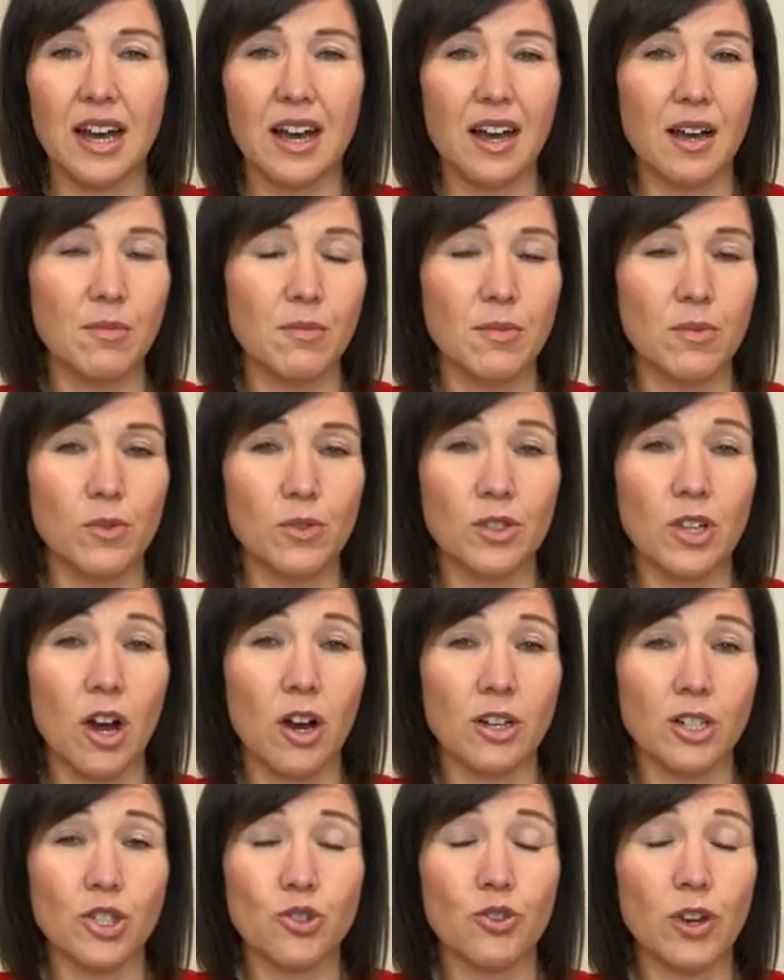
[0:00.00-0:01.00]
um,
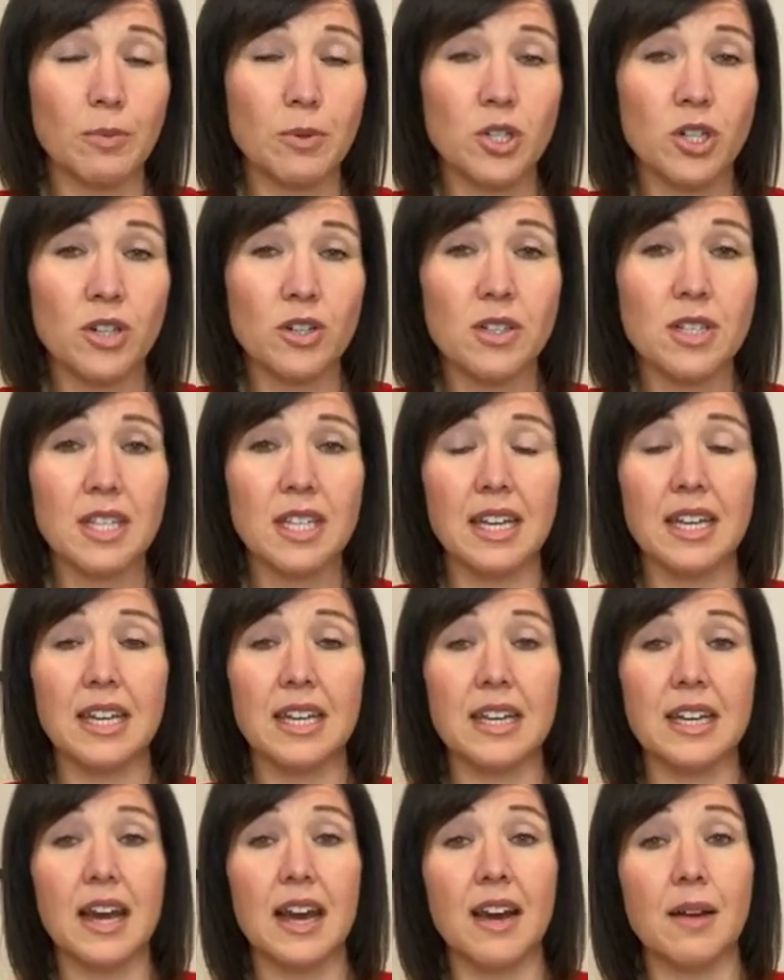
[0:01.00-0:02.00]
our scriptures
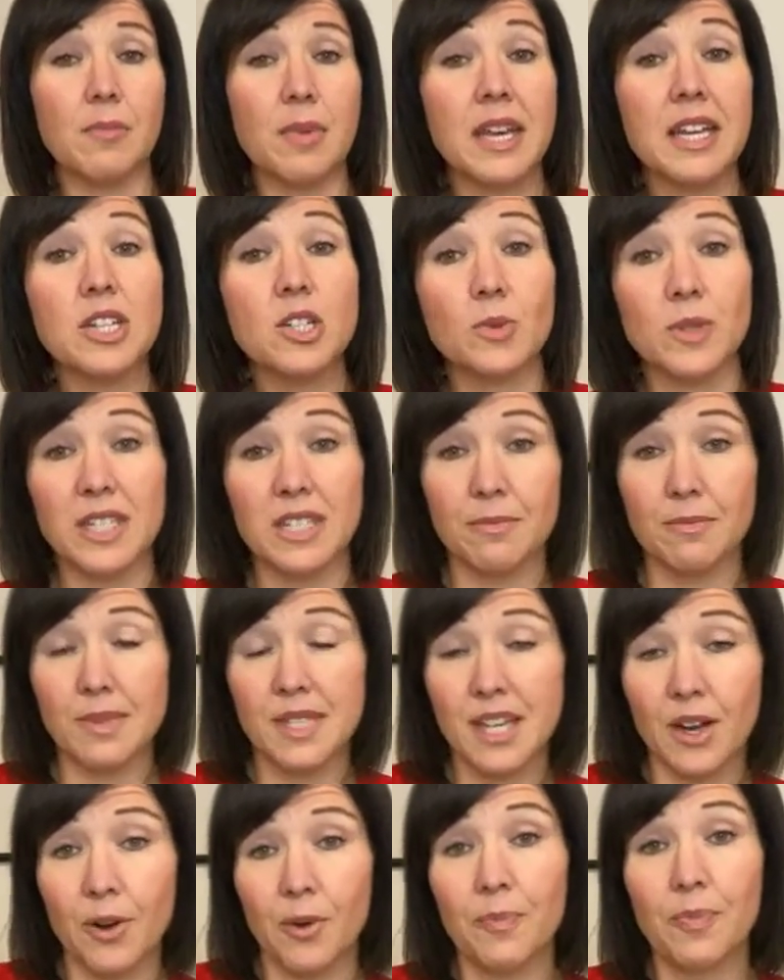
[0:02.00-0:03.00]
in um, Hinduism.
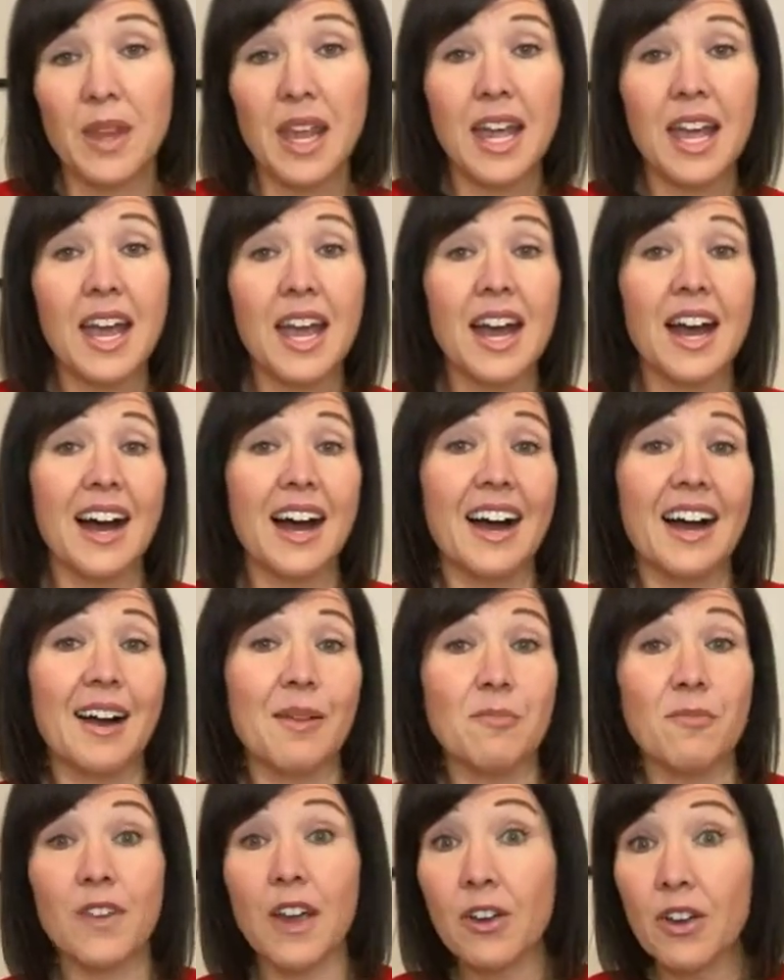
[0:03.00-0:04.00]
So,
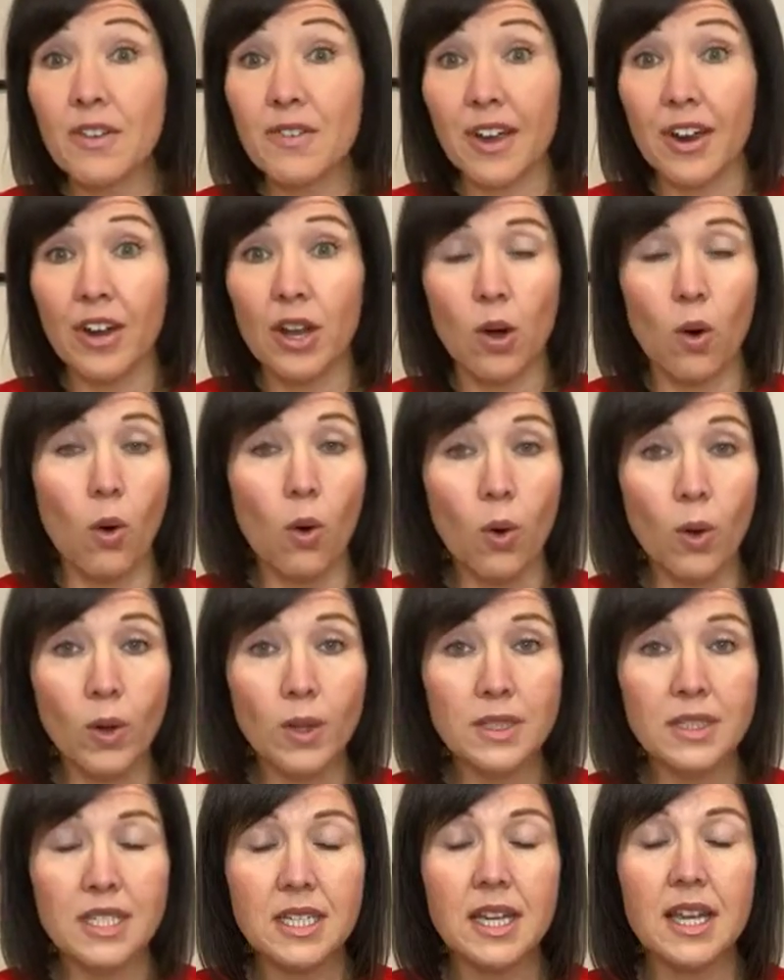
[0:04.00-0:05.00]
um, very, very
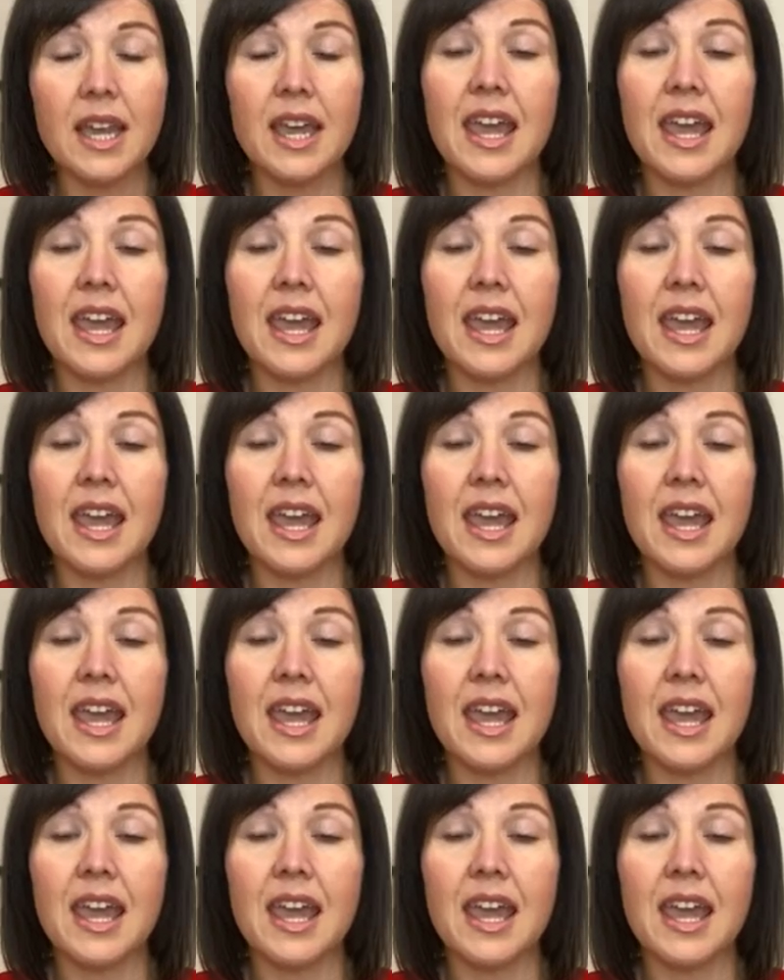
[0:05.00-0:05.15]
old.